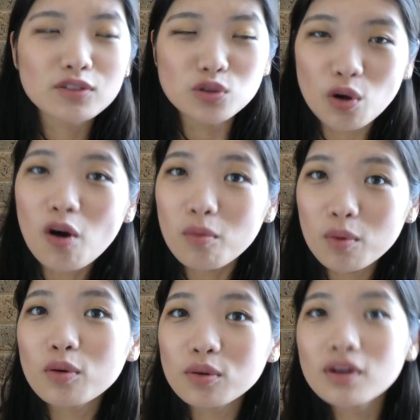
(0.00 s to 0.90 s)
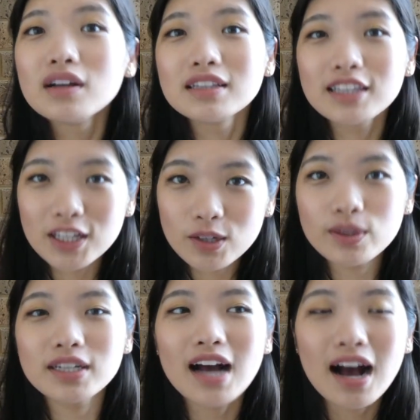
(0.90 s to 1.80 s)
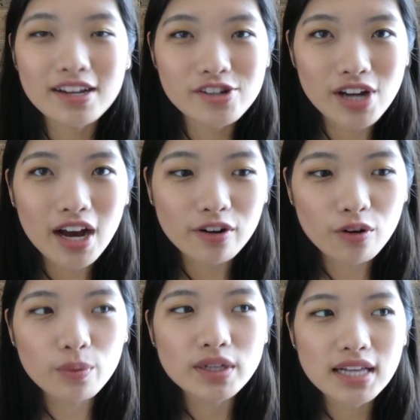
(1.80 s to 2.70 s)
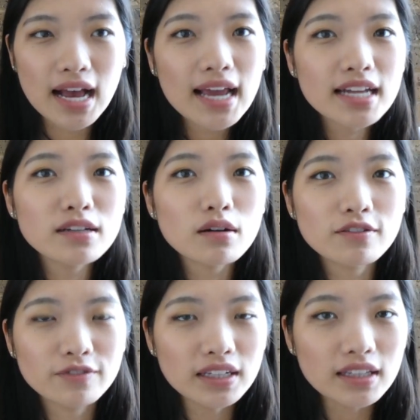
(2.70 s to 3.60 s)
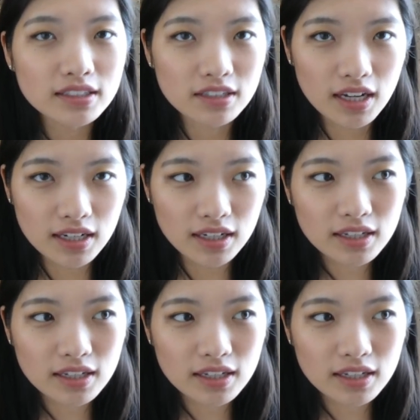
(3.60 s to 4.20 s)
normal liquid eyeshadow with a hint of glitter in it,